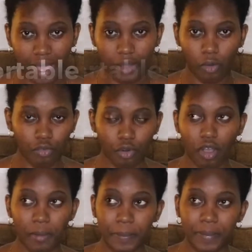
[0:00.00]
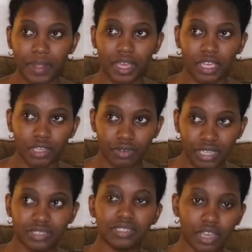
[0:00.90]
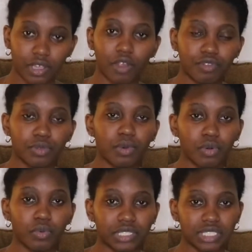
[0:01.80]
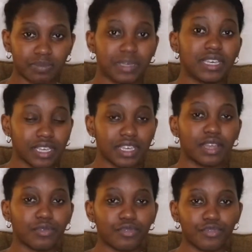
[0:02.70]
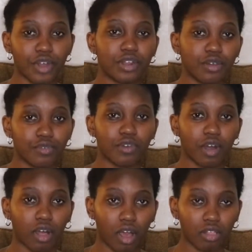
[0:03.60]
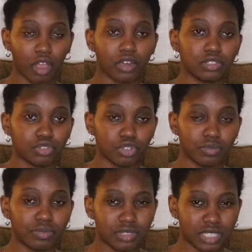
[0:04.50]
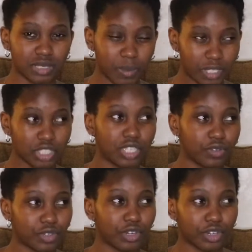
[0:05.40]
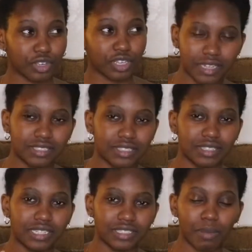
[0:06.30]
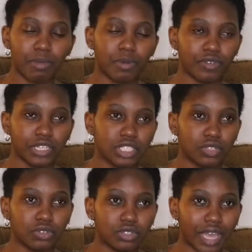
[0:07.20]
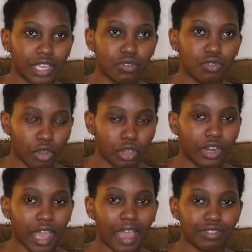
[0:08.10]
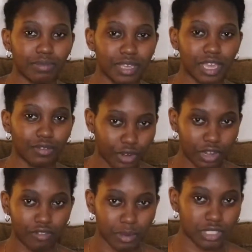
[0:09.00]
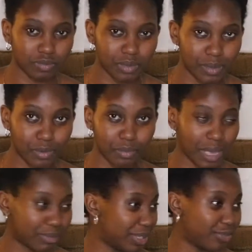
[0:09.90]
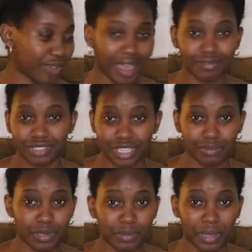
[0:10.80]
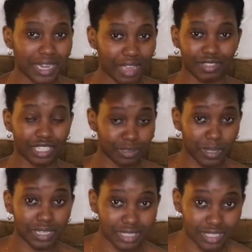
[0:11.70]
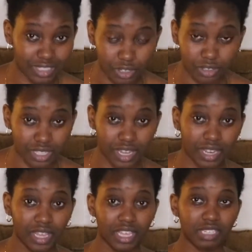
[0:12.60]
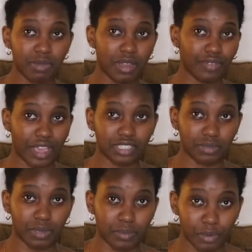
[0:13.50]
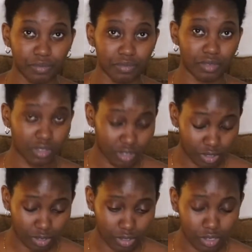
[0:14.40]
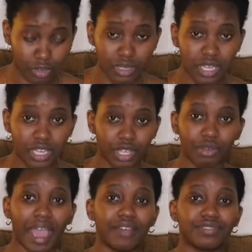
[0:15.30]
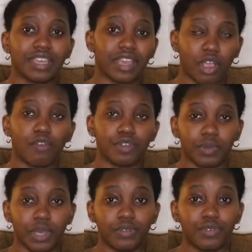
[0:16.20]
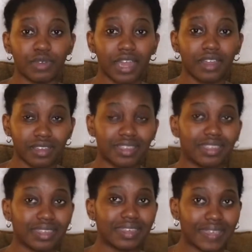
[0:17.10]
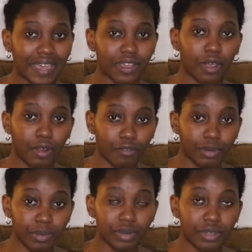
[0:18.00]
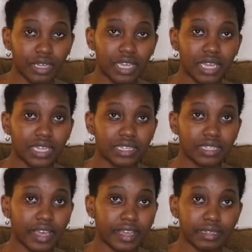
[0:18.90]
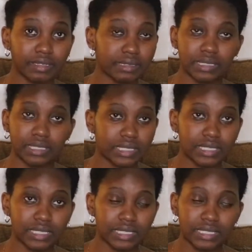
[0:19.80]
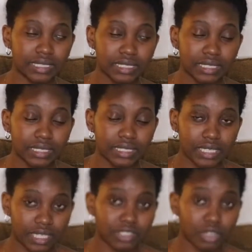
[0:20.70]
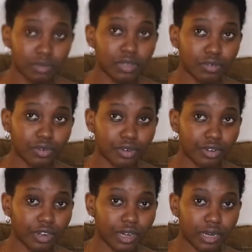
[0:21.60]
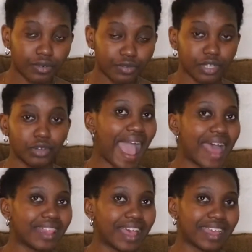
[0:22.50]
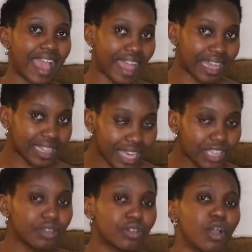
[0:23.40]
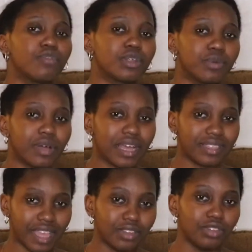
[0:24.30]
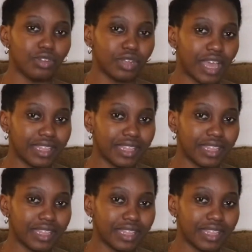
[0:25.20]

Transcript: overall, you need to get comfortable with speaking in front of a large group, especially if you're in the type of profession that you know you're going to have to be in front of a bunch of people, maybe 5 to 10 people, and you have to explain details and explain facts to people. You know, you have to get comfortable. If you cannot get comfortable, then it's gonna be rough for you. And like, act like you're comfortable, and then